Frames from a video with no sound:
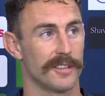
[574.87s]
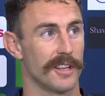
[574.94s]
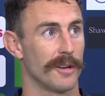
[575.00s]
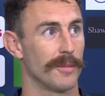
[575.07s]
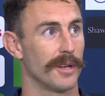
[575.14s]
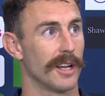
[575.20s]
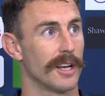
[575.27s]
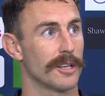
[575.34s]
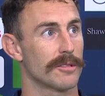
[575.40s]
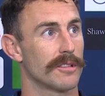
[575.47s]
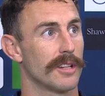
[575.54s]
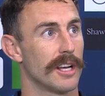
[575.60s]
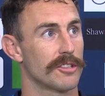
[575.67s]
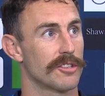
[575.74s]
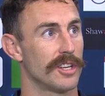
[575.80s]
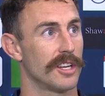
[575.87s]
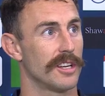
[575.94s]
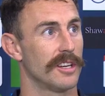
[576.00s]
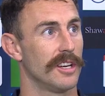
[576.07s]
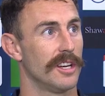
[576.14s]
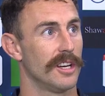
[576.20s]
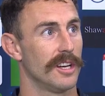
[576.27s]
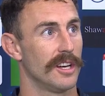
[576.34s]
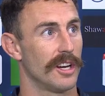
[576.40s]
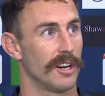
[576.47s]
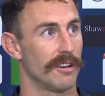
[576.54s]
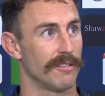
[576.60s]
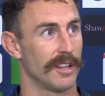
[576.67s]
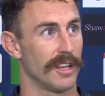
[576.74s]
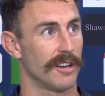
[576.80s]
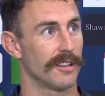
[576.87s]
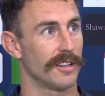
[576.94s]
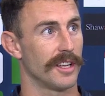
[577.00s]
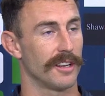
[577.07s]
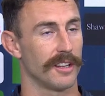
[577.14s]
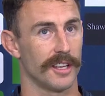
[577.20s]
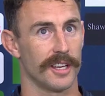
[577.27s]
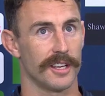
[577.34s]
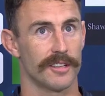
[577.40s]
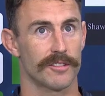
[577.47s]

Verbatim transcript: down a bit last year over there at the end of the year.